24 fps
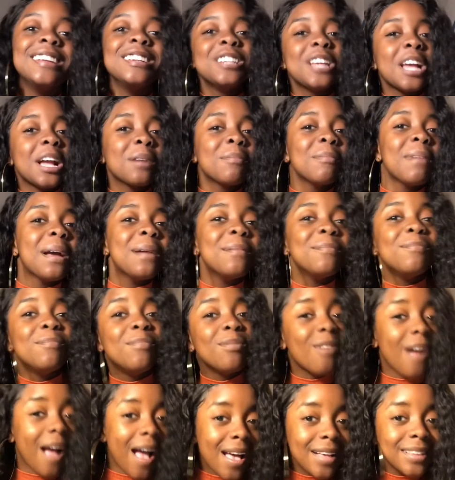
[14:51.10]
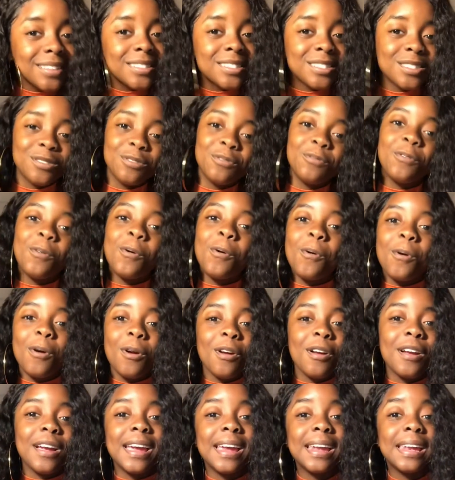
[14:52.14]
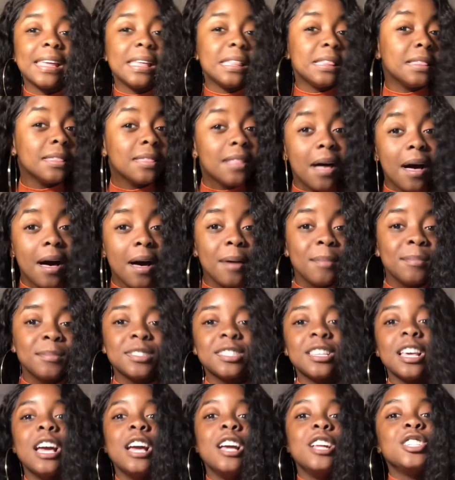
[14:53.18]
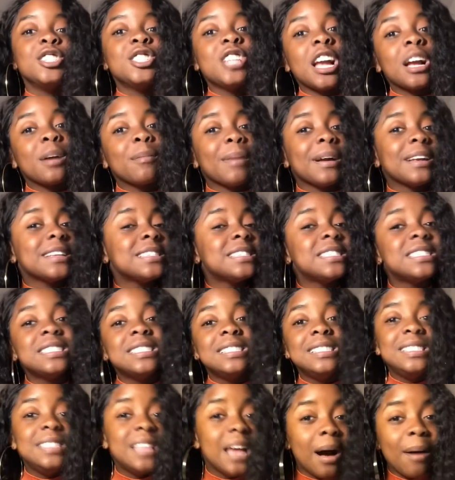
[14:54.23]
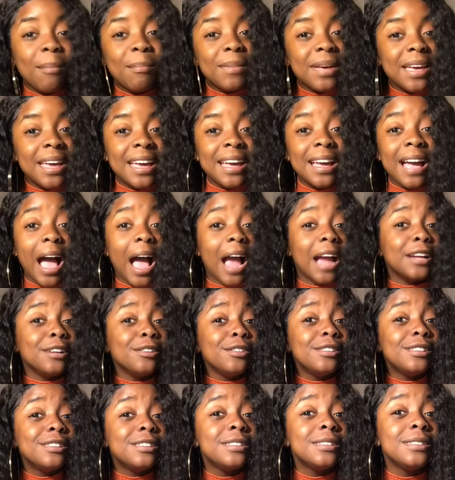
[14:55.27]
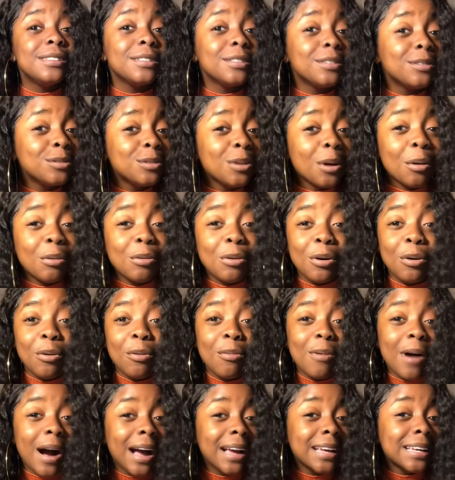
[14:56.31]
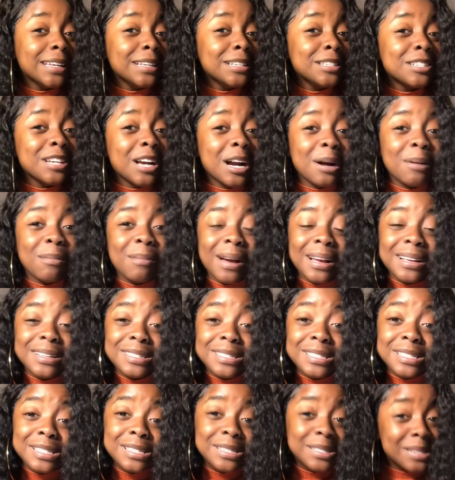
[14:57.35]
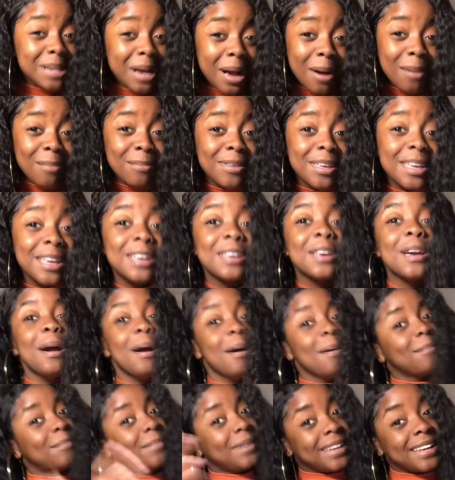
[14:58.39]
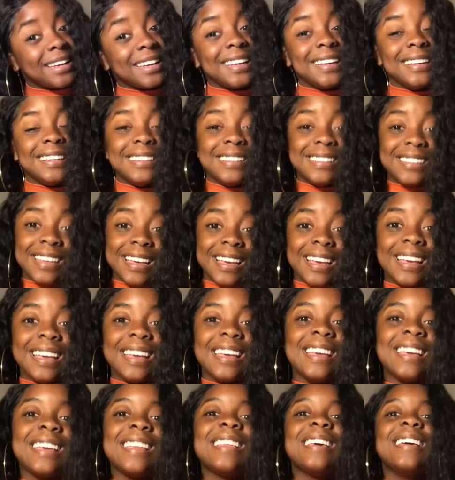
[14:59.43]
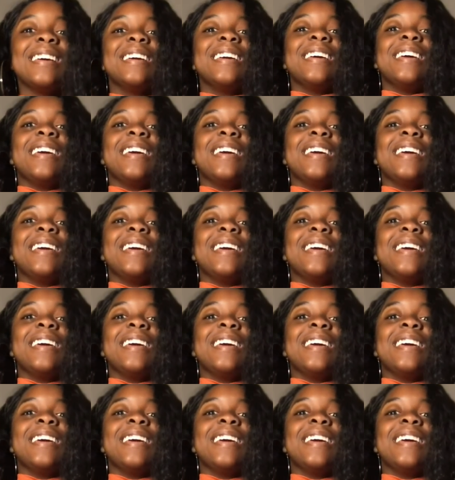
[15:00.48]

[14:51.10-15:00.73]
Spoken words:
check my breast for any lumps, check my stomach. I still don't know why he checked my stomach, but he did.